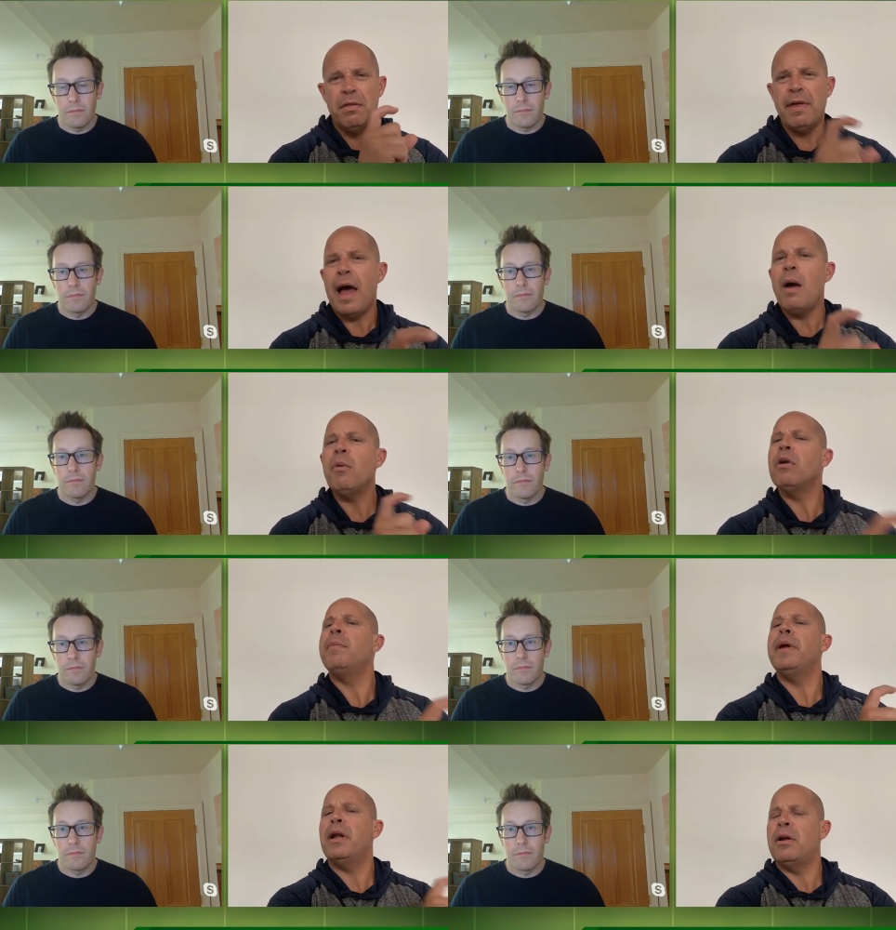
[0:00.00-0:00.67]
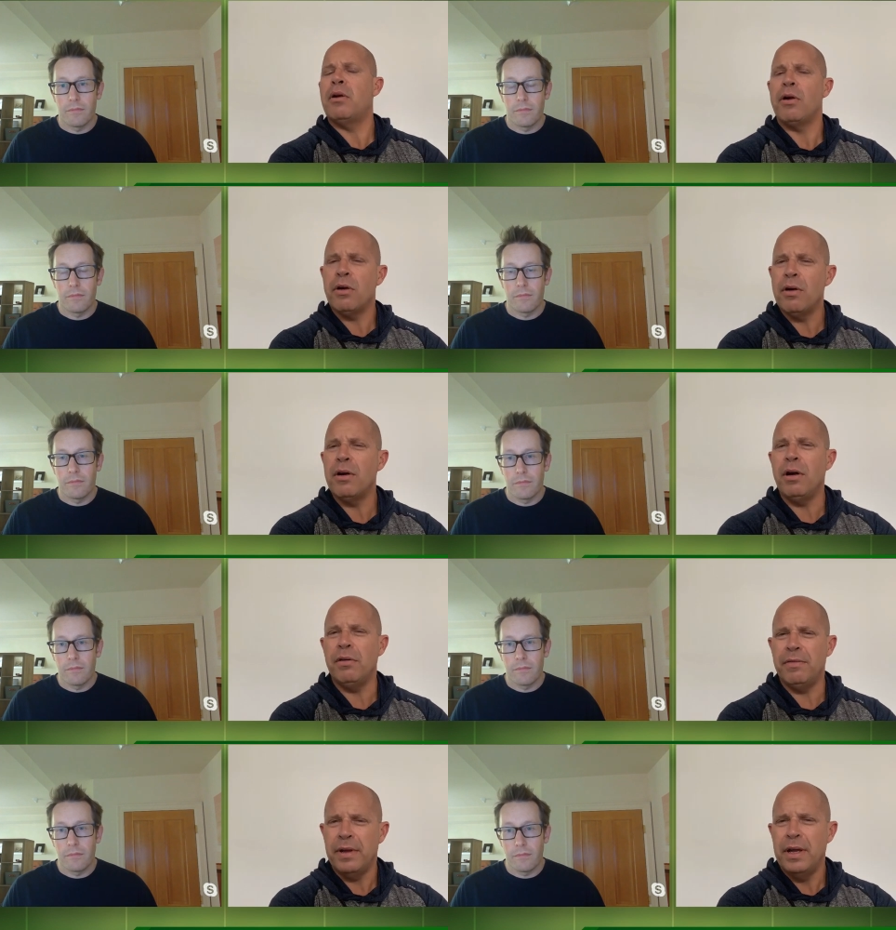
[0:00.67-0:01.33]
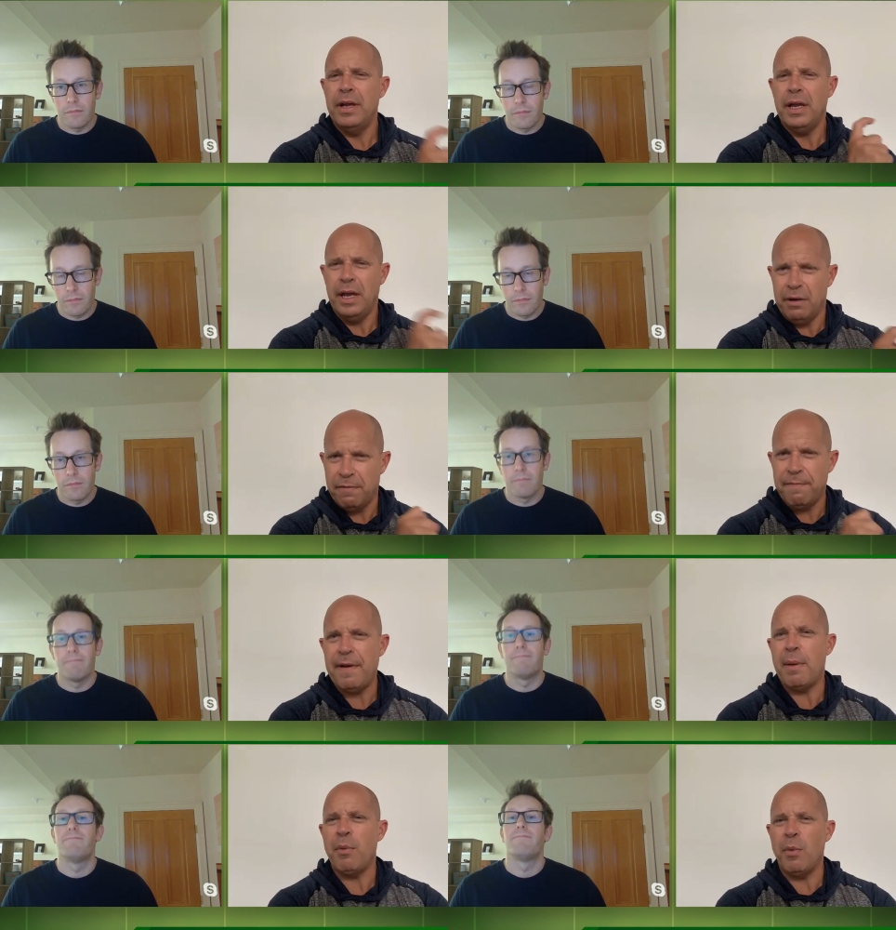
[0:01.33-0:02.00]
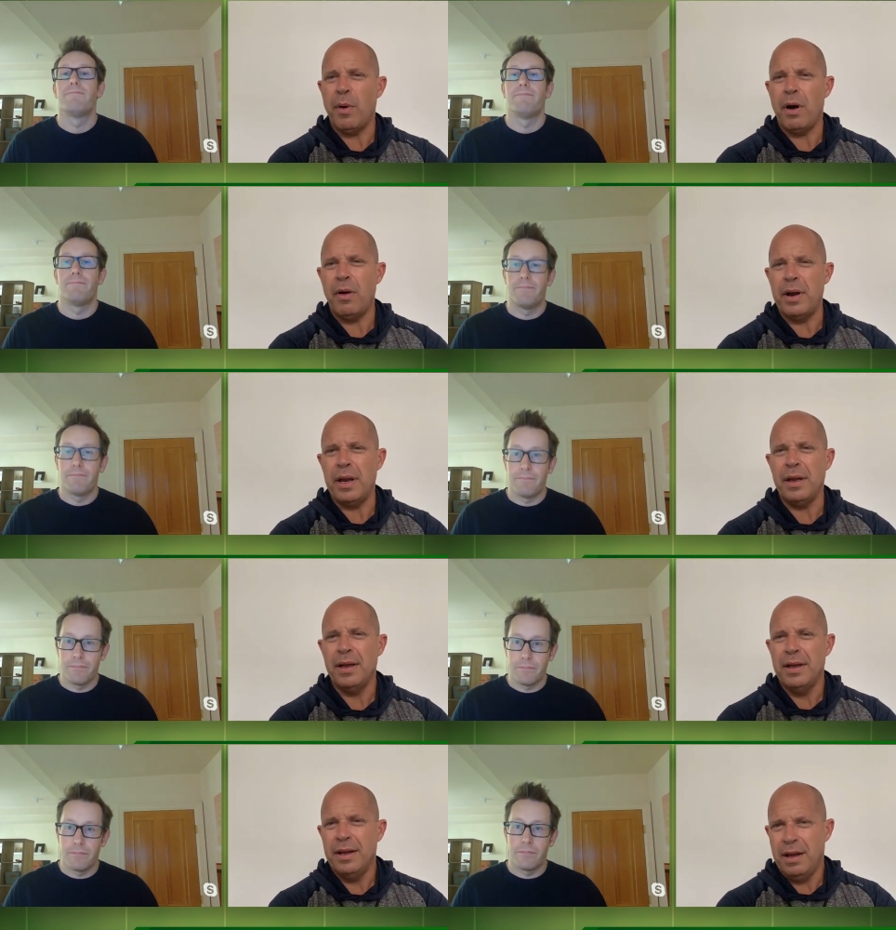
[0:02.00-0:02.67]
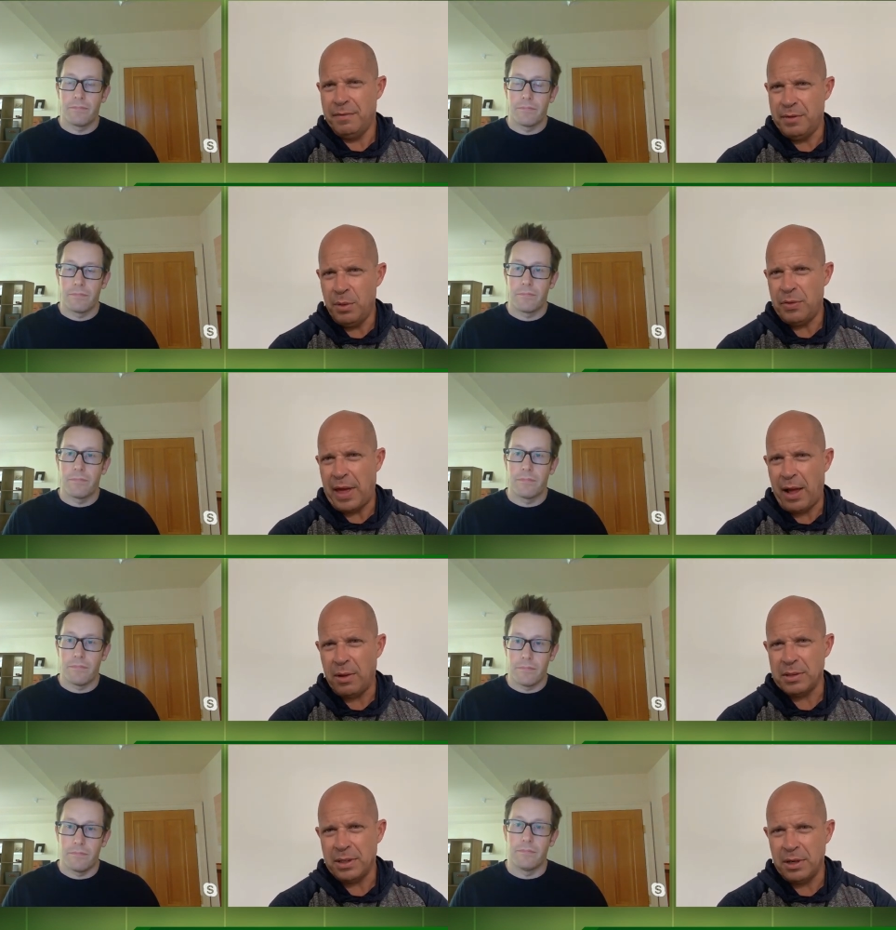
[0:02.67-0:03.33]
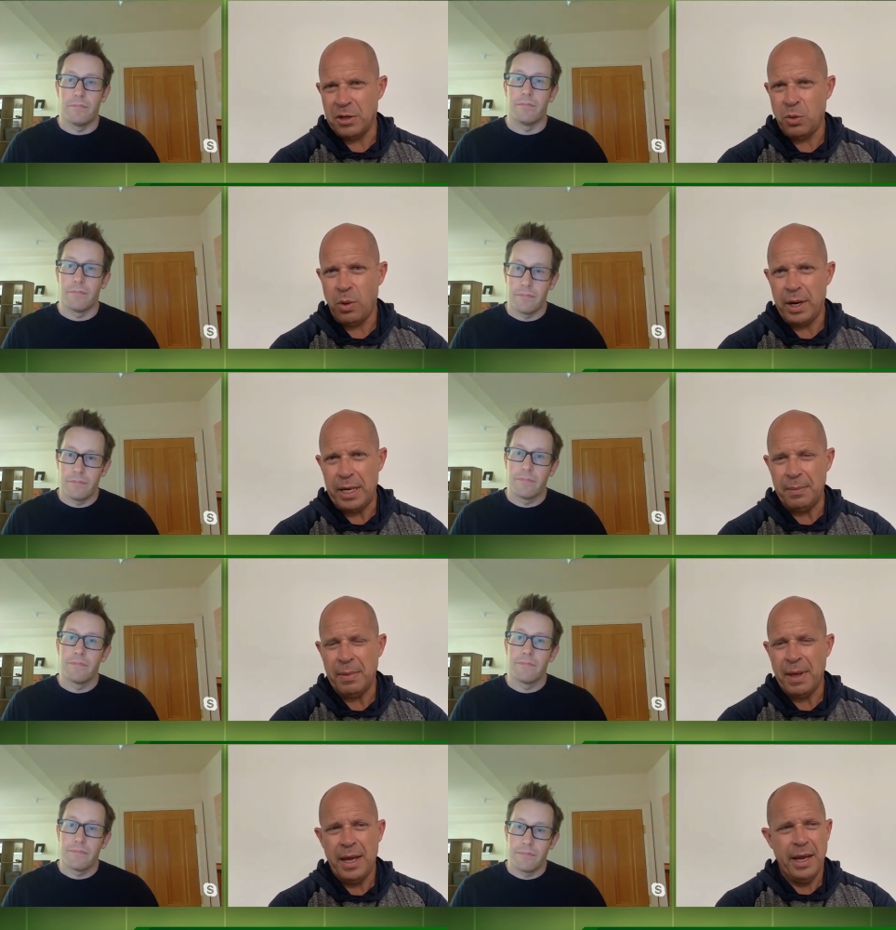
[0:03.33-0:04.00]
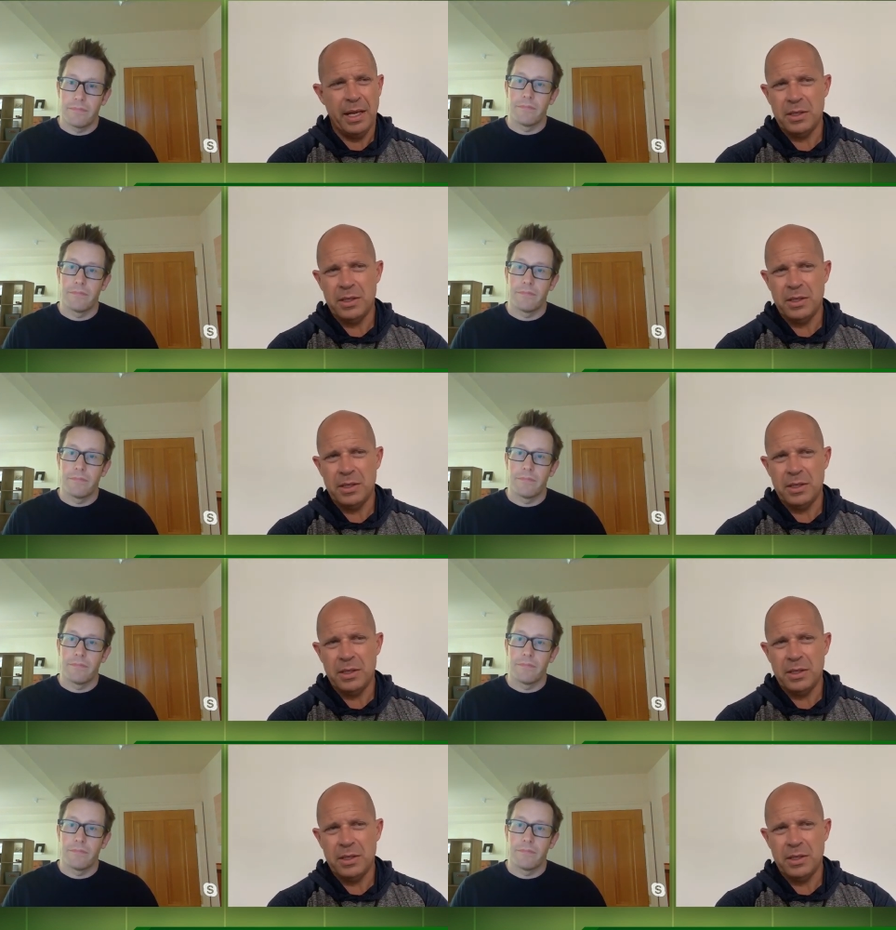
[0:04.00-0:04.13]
Speaker 1: That would have been unheard of in February of 2020.